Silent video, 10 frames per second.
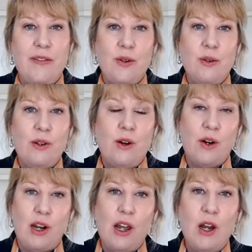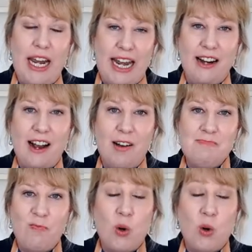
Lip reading: you're on a low income